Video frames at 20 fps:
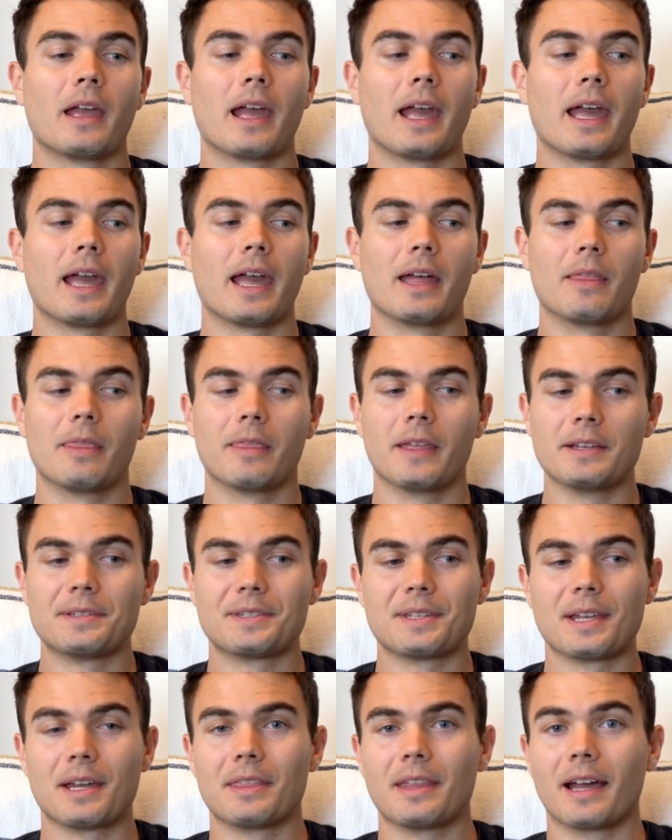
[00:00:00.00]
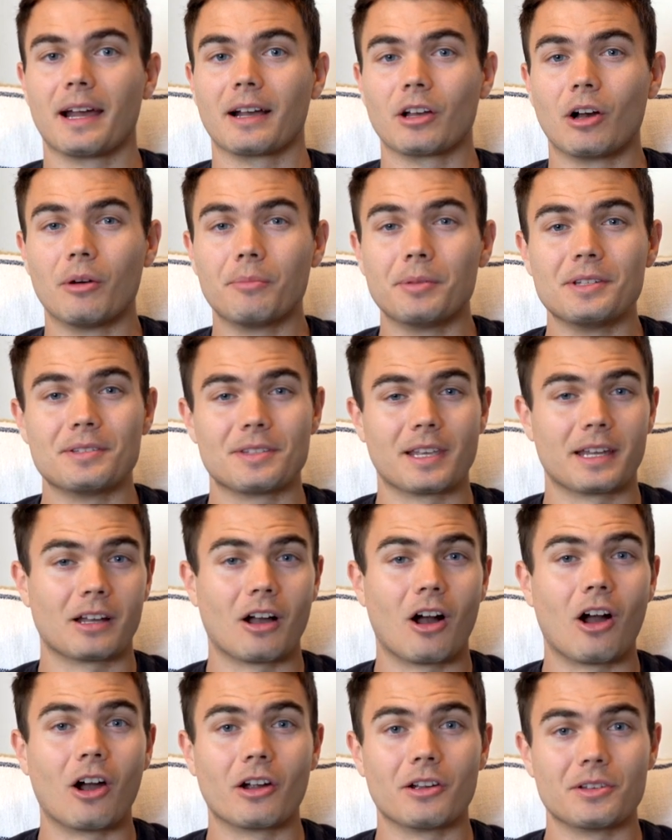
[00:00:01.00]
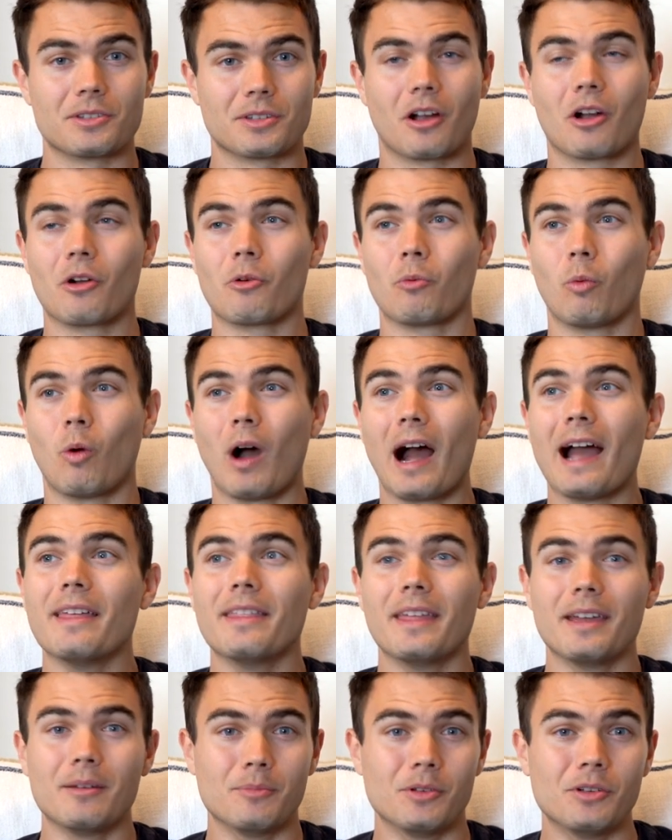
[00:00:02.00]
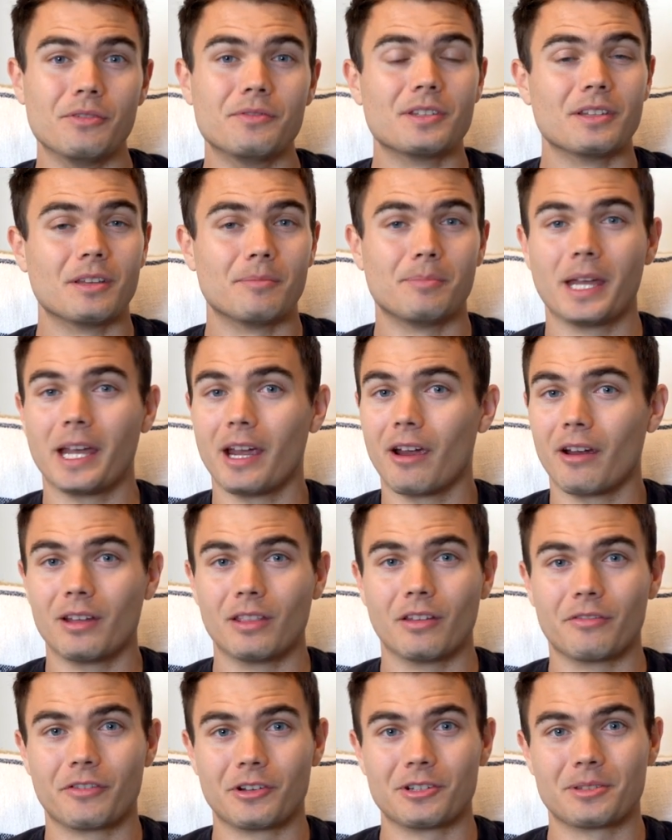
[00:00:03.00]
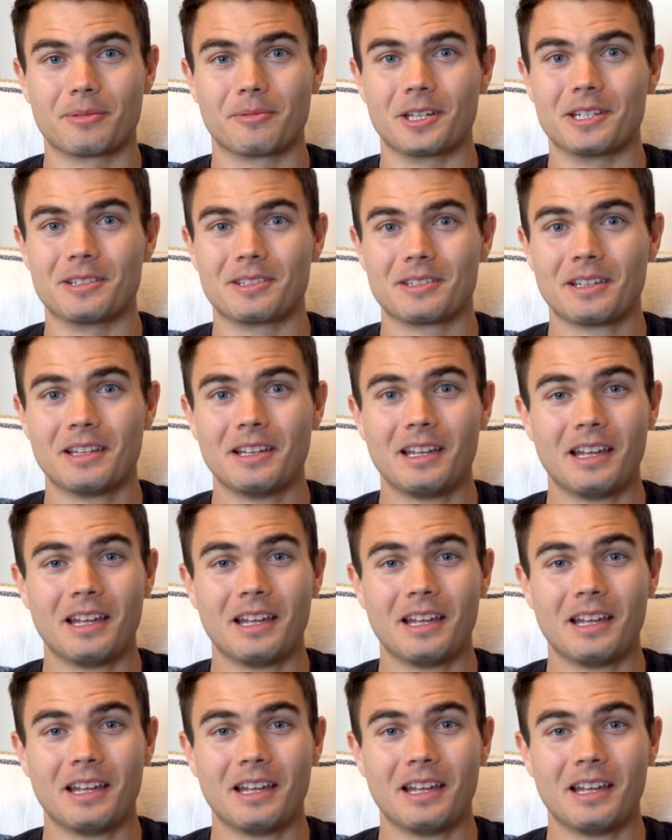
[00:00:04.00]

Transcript: and they said that companies like ours are why they moved to the Bay Area in the first place.